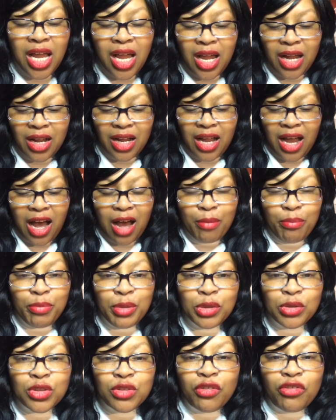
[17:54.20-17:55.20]
God
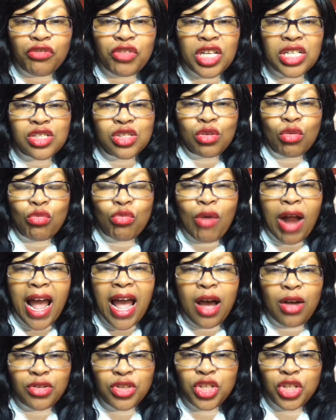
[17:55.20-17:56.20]
built a fence
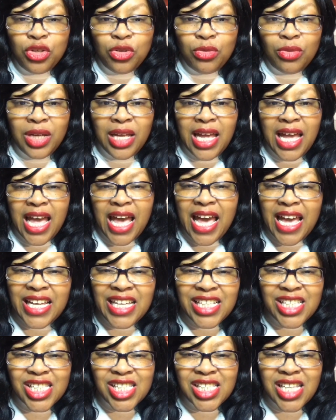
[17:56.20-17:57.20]
around you and he
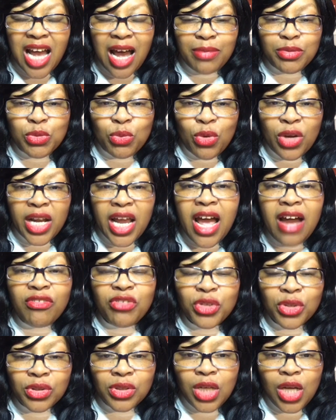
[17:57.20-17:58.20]
stopped
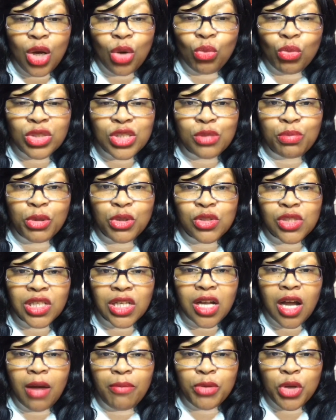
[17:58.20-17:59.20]
whatever was supposed to
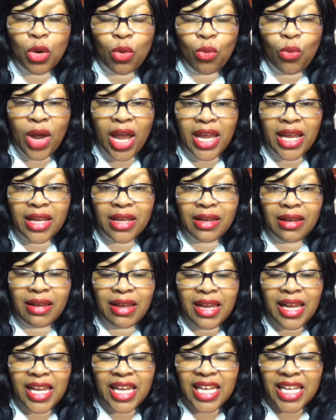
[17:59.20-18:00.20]
come your way.
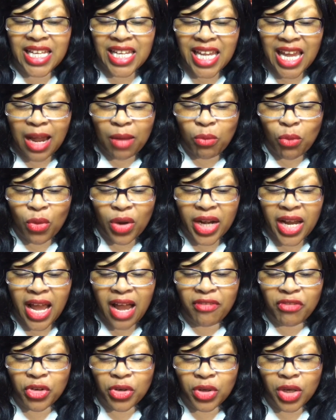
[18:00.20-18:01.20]
He kept
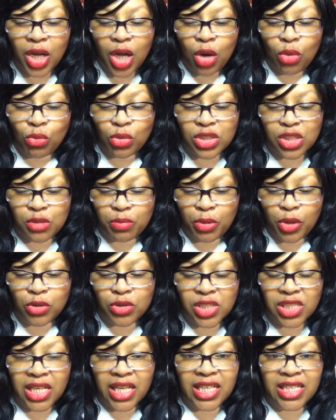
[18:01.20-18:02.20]
whatever was supposed
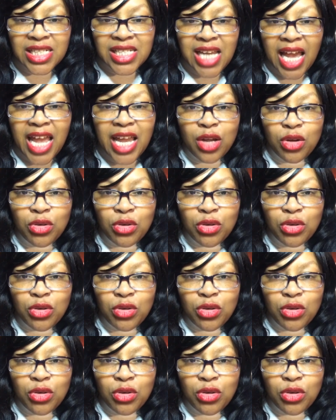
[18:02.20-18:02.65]
to entangle